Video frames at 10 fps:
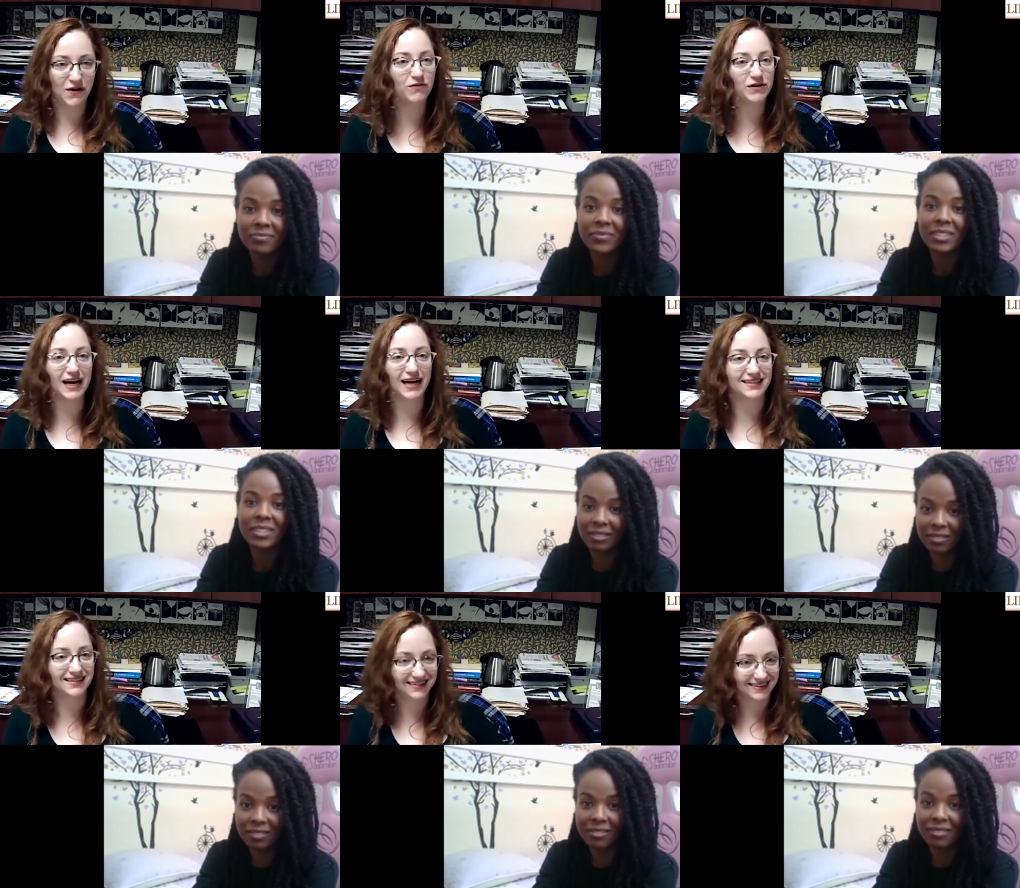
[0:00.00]

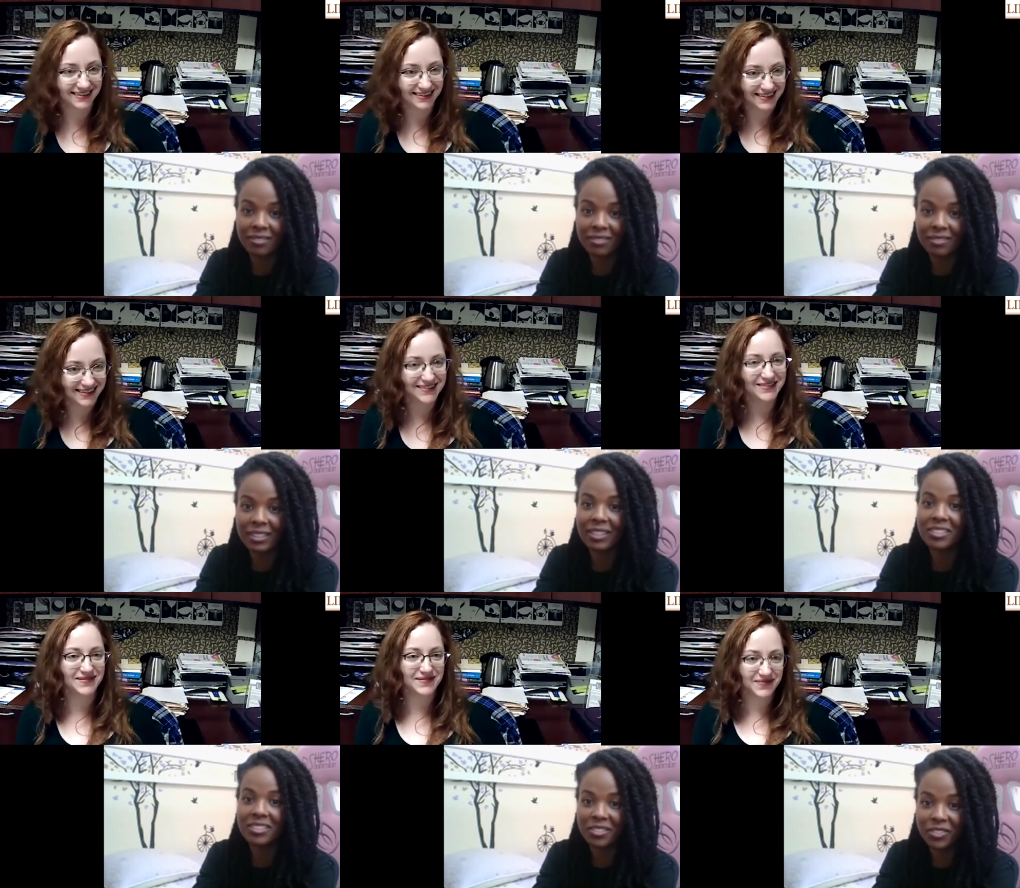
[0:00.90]
Speaker 1: overnight.
Speaker 2: It
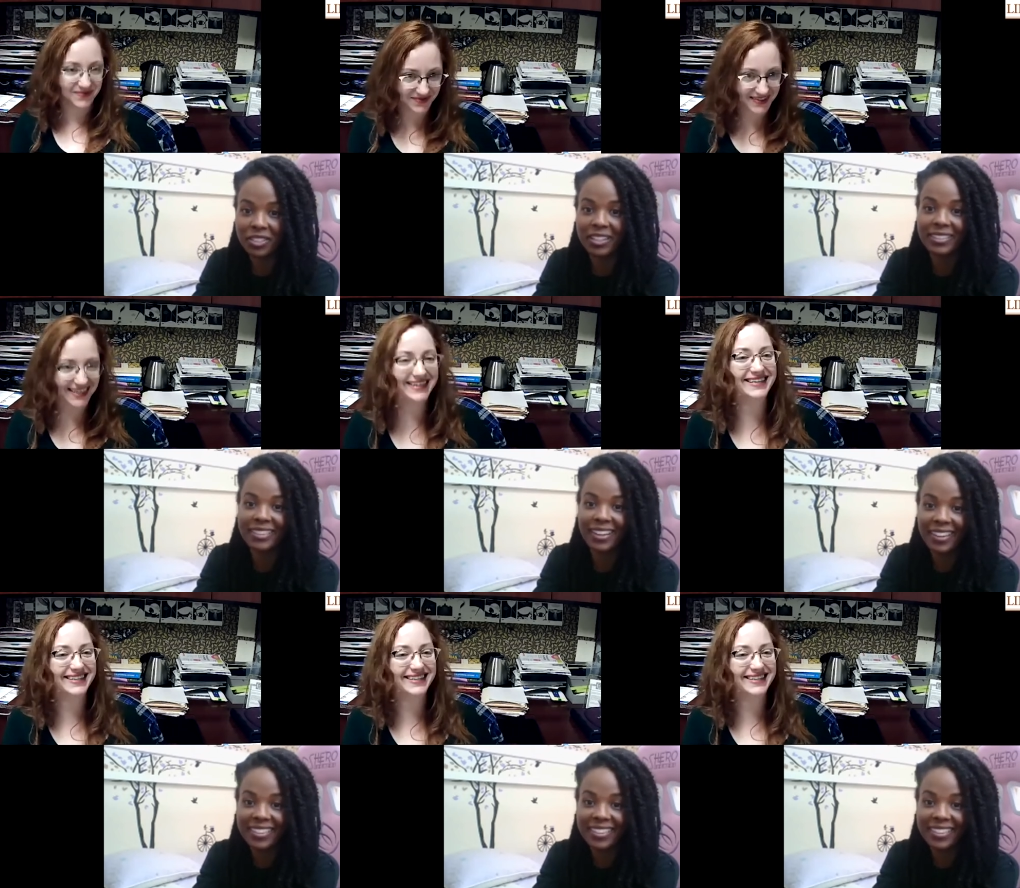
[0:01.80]
does feel like that.